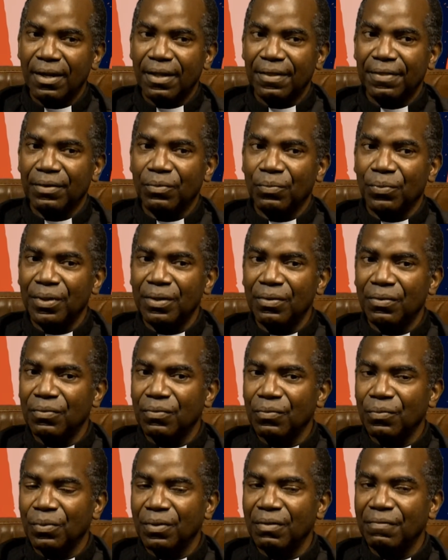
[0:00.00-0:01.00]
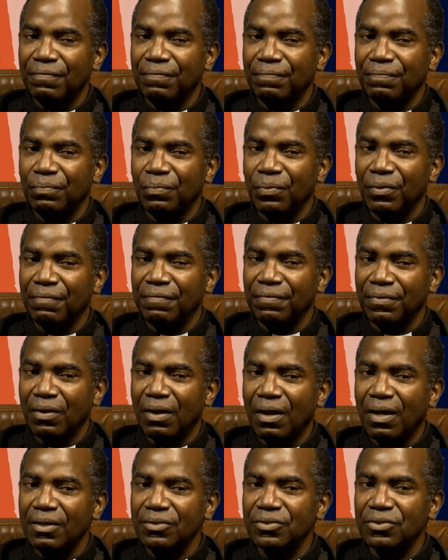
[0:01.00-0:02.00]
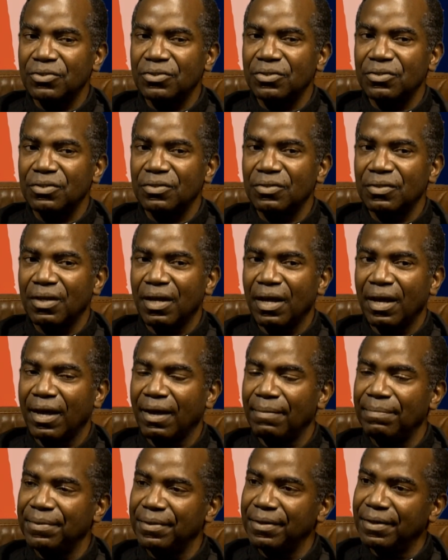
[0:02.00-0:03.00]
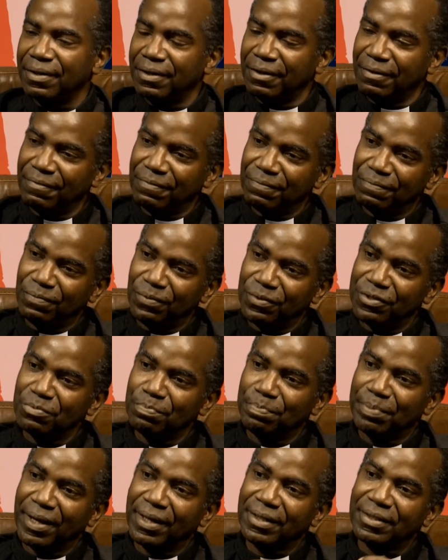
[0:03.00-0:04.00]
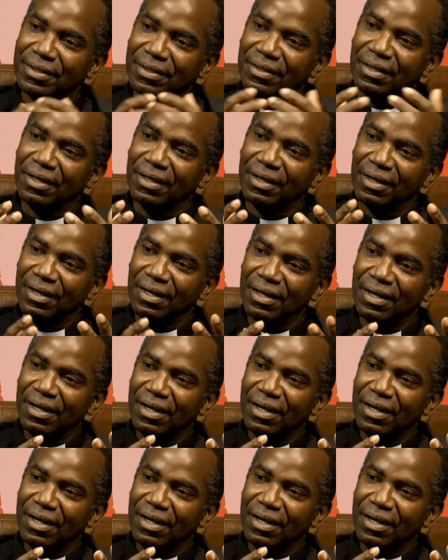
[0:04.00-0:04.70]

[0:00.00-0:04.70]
That we've lost the habit of respecting